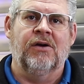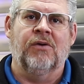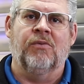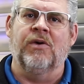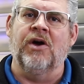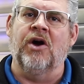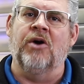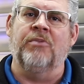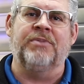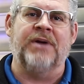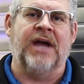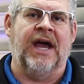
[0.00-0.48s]

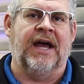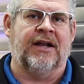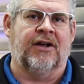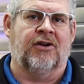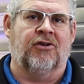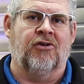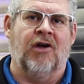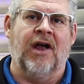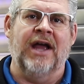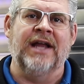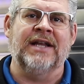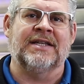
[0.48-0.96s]
we hope you had a
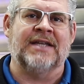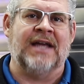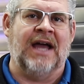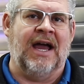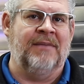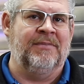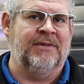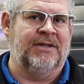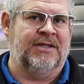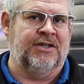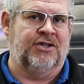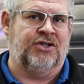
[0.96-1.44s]
great
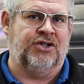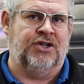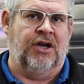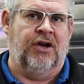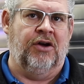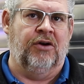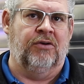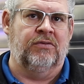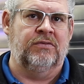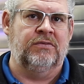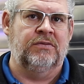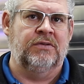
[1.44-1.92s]
time at the
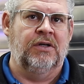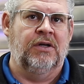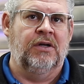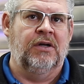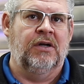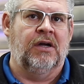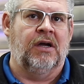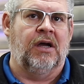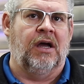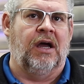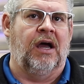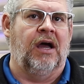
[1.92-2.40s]
show.
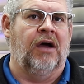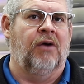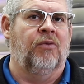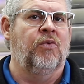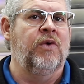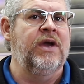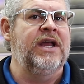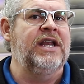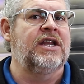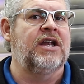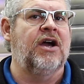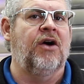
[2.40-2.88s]

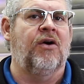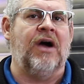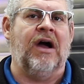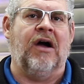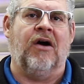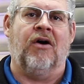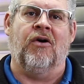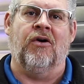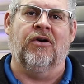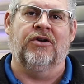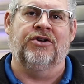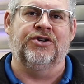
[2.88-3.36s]
We know
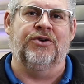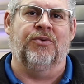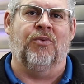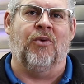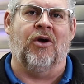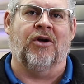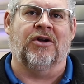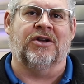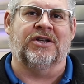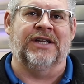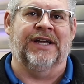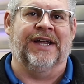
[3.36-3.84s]
how hard you
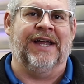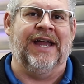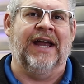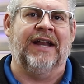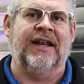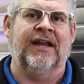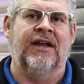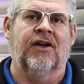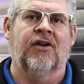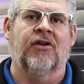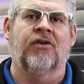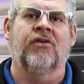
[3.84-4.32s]
worked to
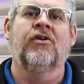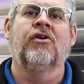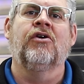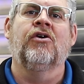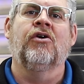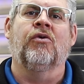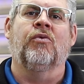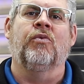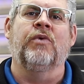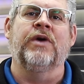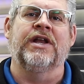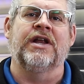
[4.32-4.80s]
get here.
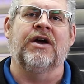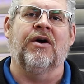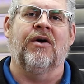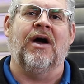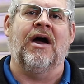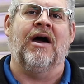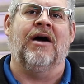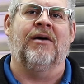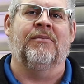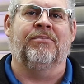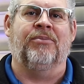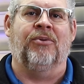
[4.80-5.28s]
We know
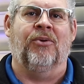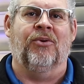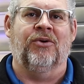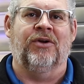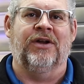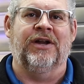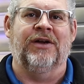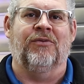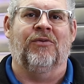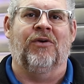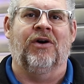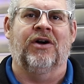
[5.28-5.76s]
how
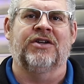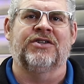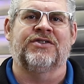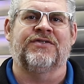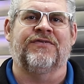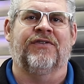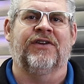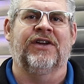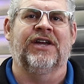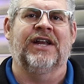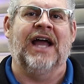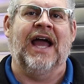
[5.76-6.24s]
important it was
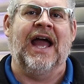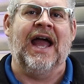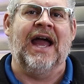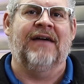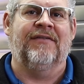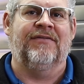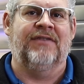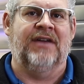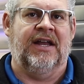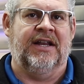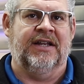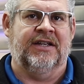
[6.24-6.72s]
for you to
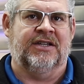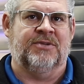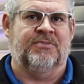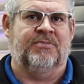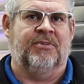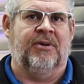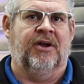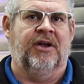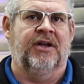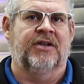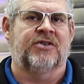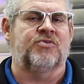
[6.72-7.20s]
have that
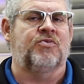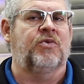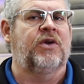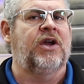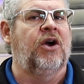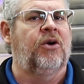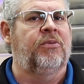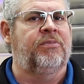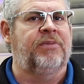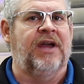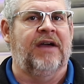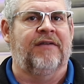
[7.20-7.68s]
experience.
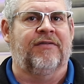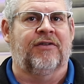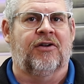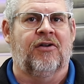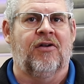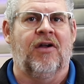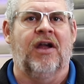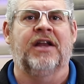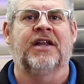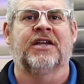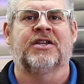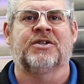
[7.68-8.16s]
We hope you have a
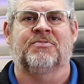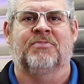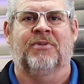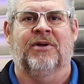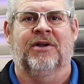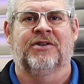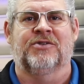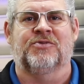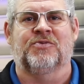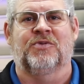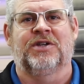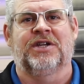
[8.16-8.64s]
great
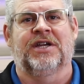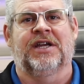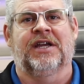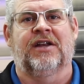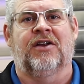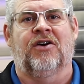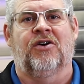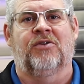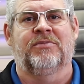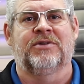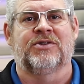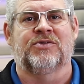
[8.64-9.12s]
experience when you
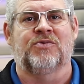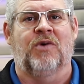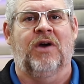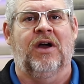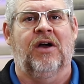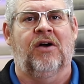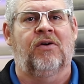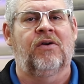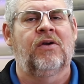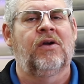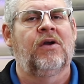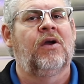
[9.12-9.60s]
get home as
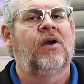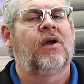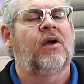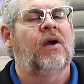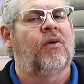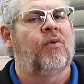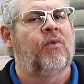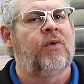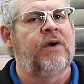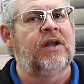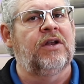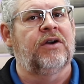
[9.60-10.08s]
well.
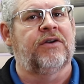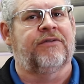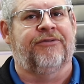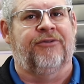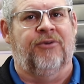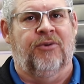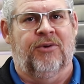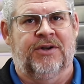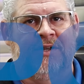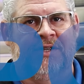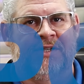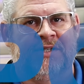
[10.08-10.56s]
We look
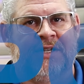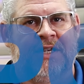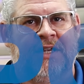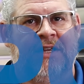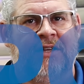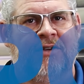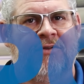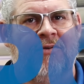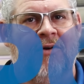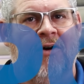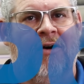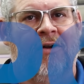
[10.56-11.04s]
forward to
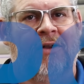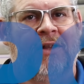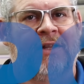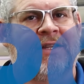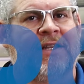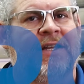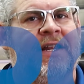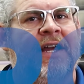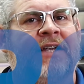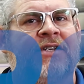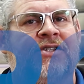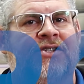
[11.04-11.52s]
seeing you all
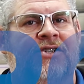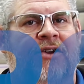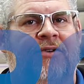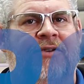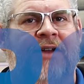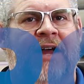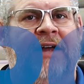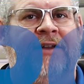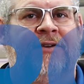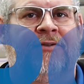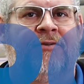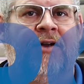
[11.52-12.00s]
at the next
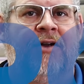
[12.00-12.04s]
show down the